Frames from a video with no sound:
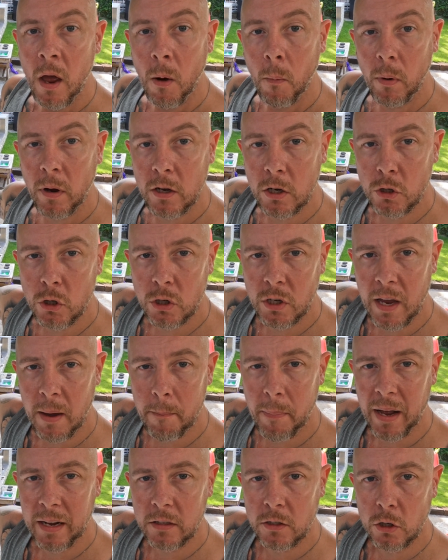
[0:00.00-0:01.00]
We can just get
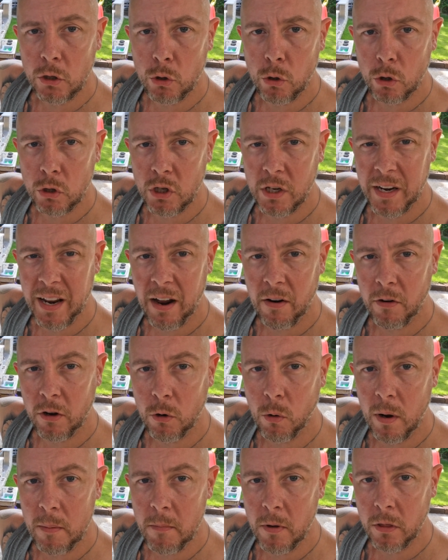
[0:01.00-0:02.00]
back to trusting our
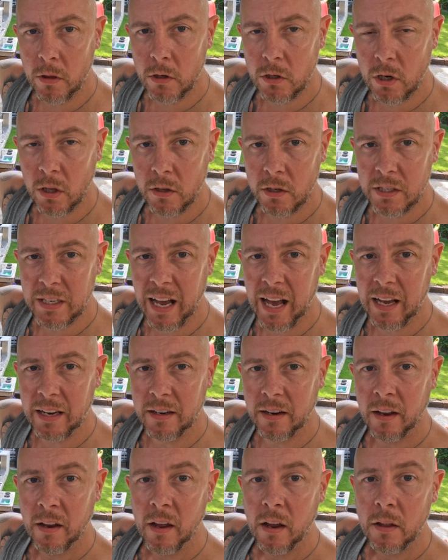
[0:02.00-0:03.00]
equipment that's on the side,
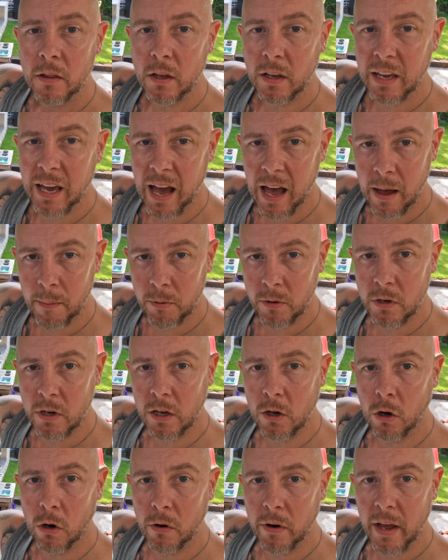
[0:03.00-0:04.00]
the carbon
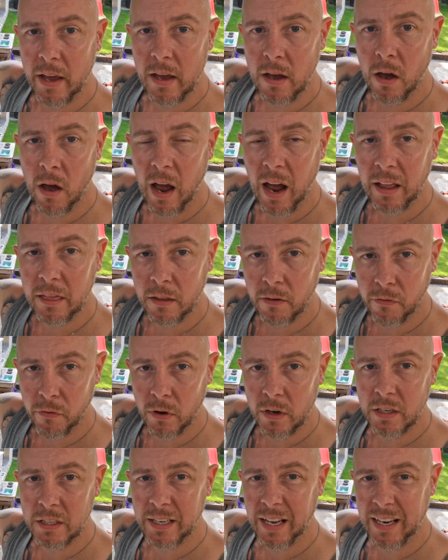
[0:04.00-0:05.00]
dechlorinator and the
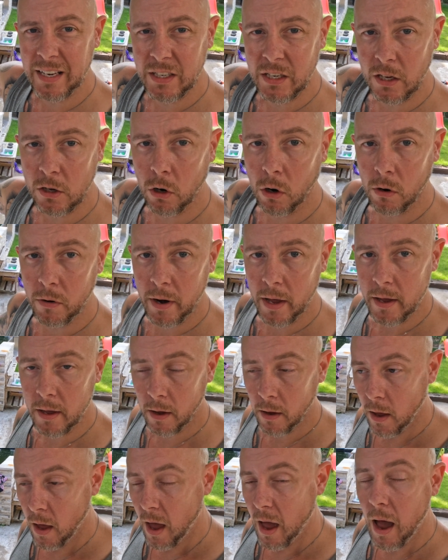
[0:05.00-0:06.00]
3-stage
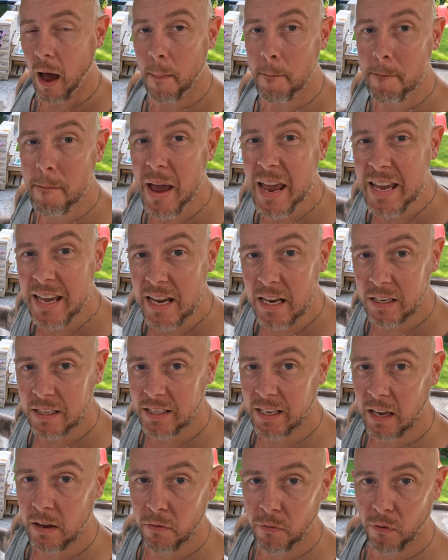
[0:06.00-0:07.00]
dechlorinator, and make it
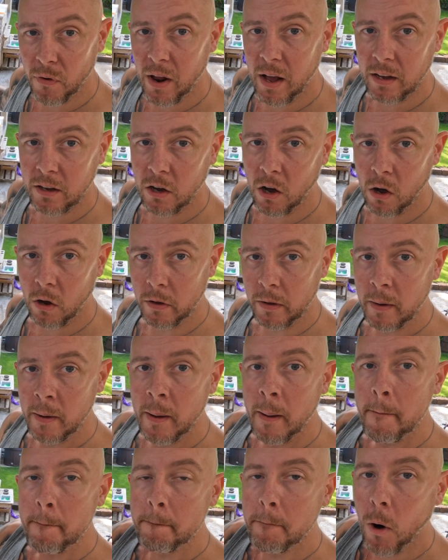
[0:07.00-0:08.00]
safe for our koi.
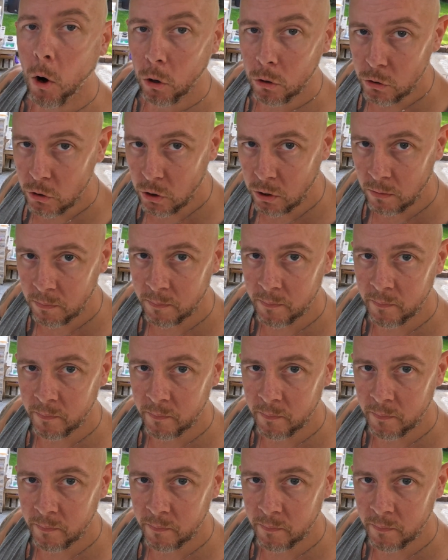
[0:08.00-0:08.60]
But